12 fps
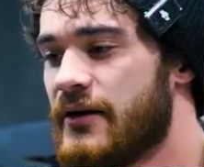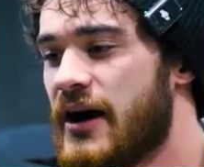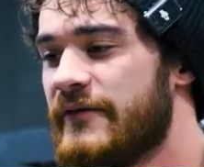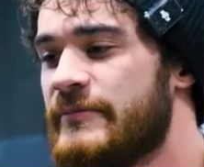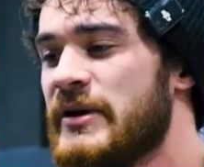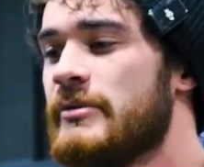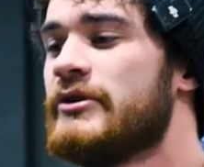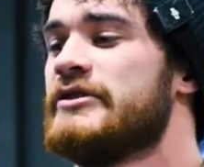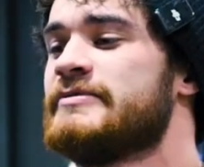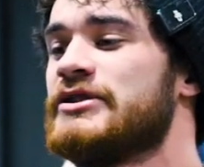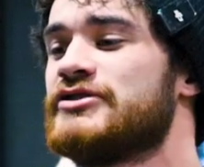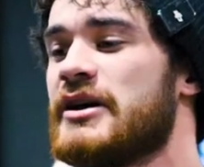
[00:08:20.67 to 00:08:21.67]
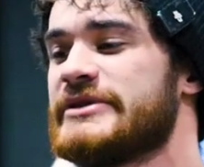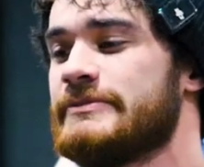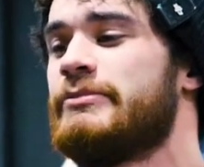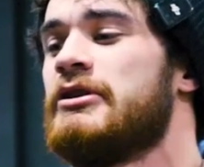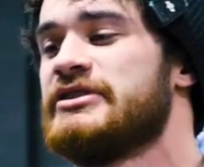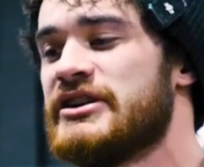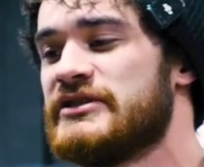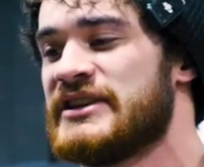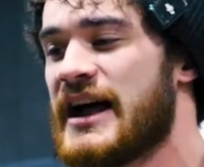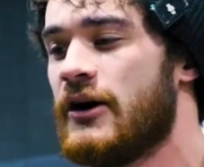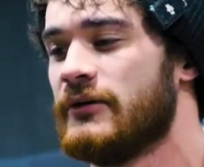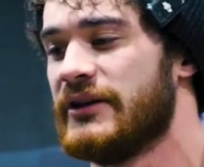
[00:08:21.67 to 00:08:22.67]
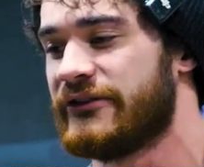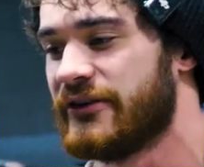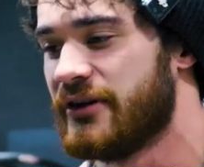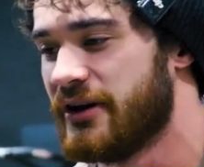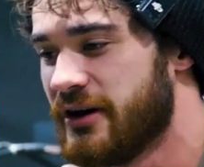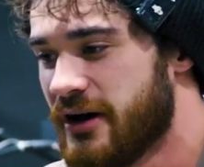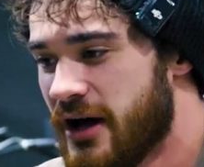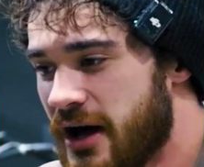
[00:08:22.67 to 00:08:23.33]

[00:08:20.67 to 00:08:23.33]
I've been able to use my job as a bartender as an outlet to